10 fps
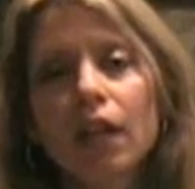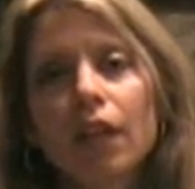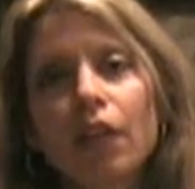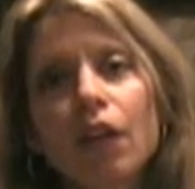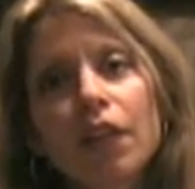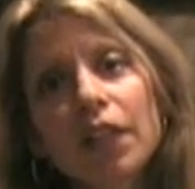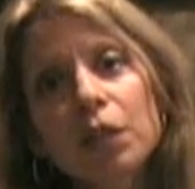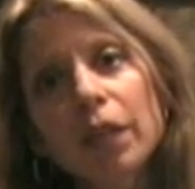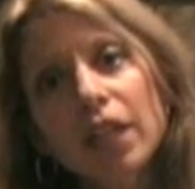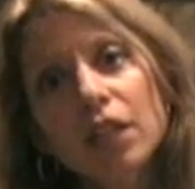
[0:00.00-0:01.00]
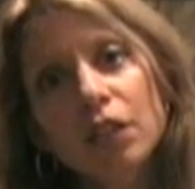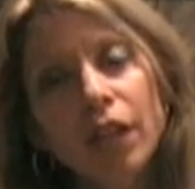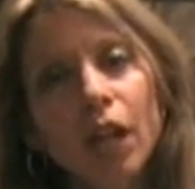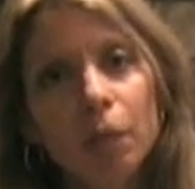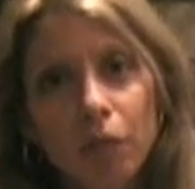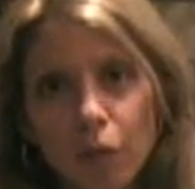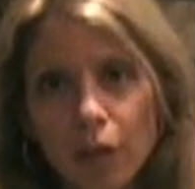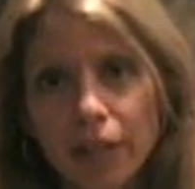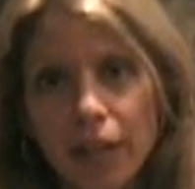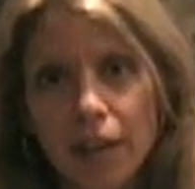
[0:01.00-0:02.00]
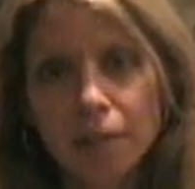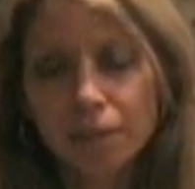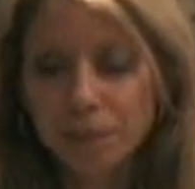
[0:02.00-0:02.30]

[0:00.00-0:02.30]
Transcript: There are things we can do to help avoid that.